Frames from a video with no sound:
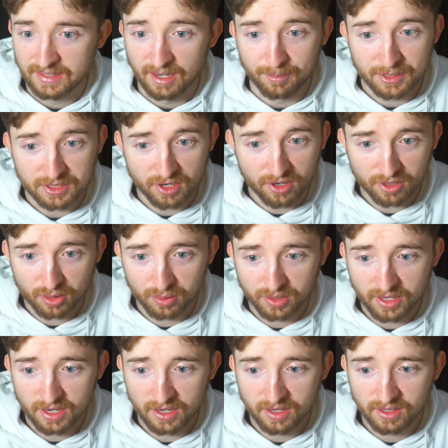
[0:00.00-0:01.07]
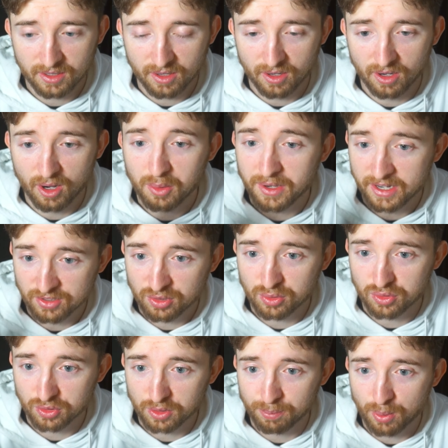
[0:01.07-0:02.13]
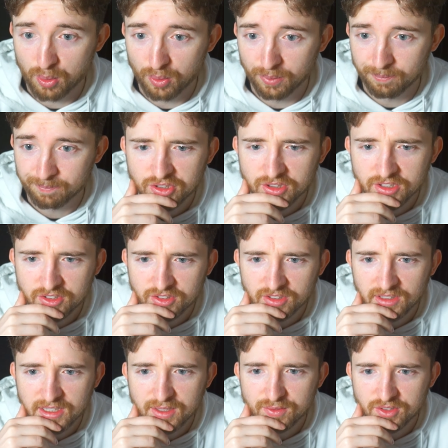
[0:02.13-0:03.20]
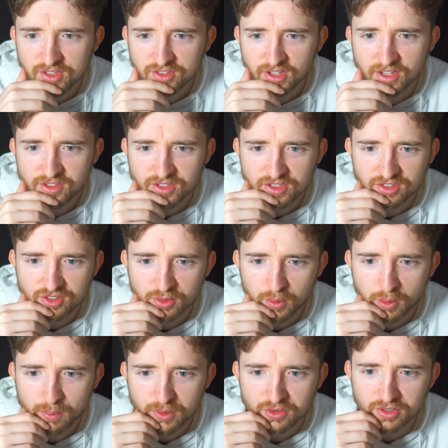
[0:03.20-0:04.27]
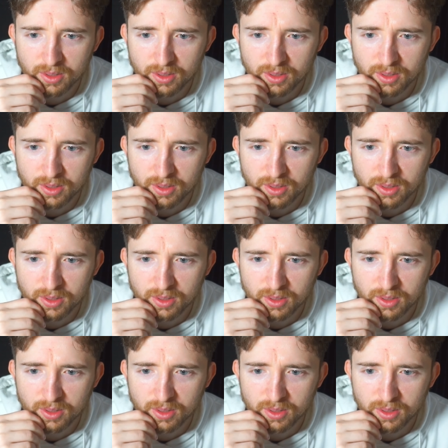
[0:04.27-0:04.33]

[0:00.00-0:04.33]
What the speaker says: I mean, he can't go there. Okay, so he took the pawn. So this leaves this idea still open.